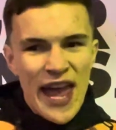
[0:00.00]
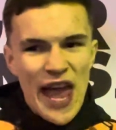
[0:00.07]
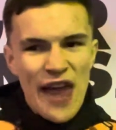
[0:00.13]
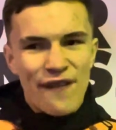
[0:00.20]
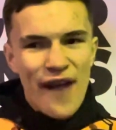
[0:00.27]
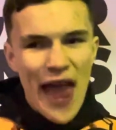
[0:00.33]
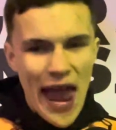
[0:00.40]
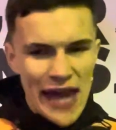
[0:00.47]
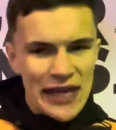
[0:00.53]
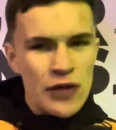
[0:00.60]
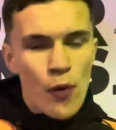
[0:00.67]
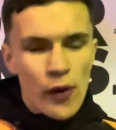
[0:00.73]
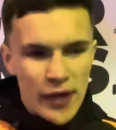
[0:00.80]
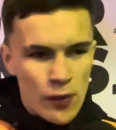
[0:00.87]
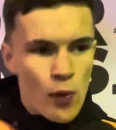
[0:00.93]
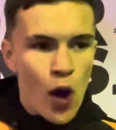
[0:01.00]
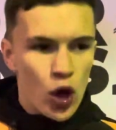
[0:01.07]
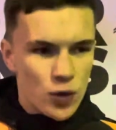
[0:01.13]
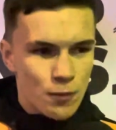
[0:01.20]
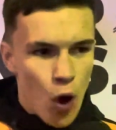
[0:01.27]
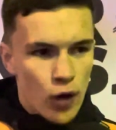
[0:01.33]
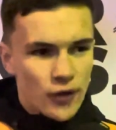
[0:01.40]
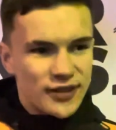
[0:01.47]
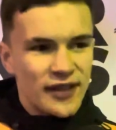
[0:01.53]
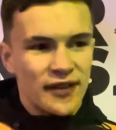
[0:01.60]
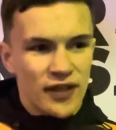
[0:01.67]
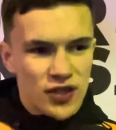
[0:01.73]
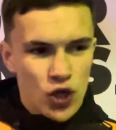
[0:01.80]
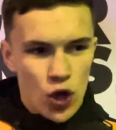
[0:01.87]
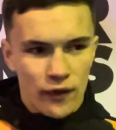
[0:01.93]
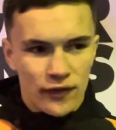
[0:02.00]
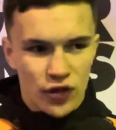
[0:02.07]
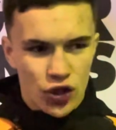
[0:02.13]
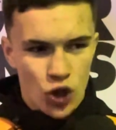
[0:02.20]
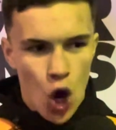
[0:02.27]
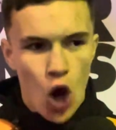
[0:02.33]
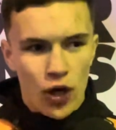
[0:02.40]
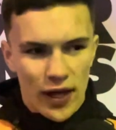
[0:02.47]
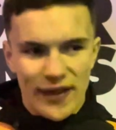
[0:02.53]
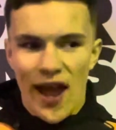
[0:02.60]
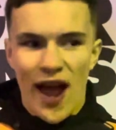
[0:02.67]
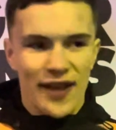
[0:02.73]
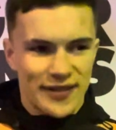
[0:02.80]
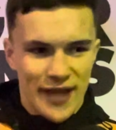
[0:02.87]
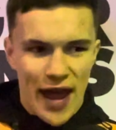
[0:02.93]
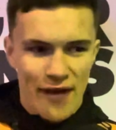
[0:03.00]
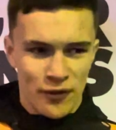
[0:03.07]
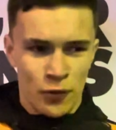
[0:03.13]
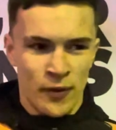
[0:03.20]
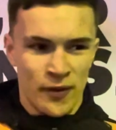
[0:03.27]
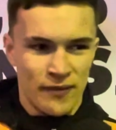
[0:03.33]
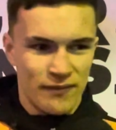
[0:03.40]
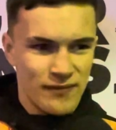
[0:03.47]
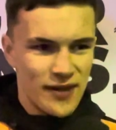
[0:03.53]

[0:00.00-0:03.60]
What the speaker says: If anyone in Welsh boxing deserves a shot like that, it's Gavin Gwynn.